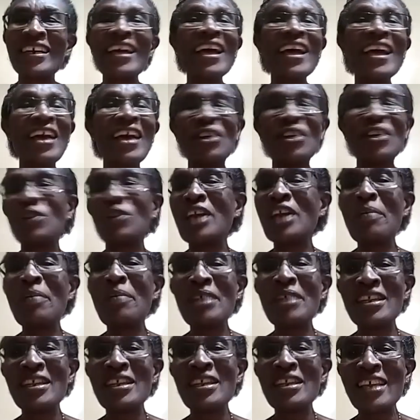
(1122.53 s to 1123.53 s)
You name it,
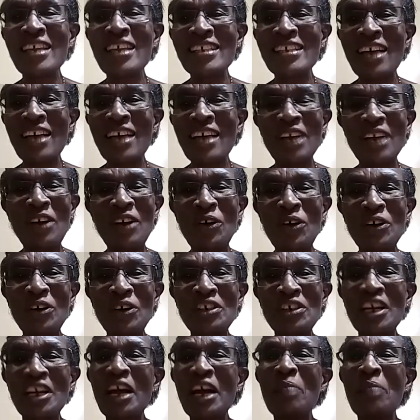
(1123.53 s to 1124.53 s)
they sound a lot,
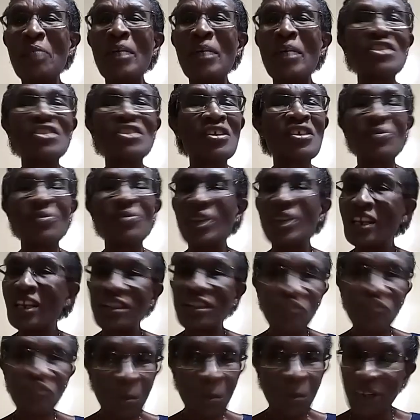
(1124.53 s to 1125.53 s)
but she's feeling so
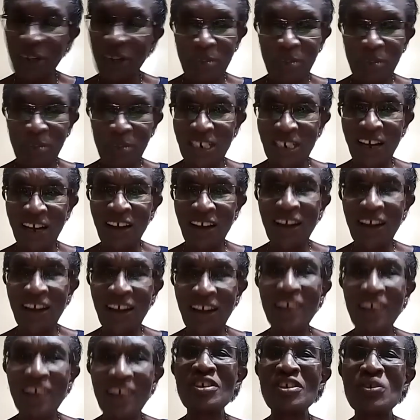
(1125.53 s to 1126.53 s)
much better.
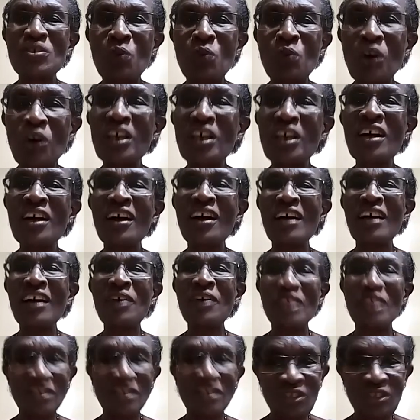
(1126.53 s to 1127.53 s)
She's walking around
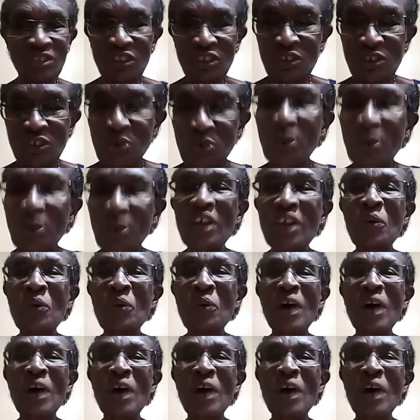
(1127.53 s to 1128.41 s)
and she's doing work.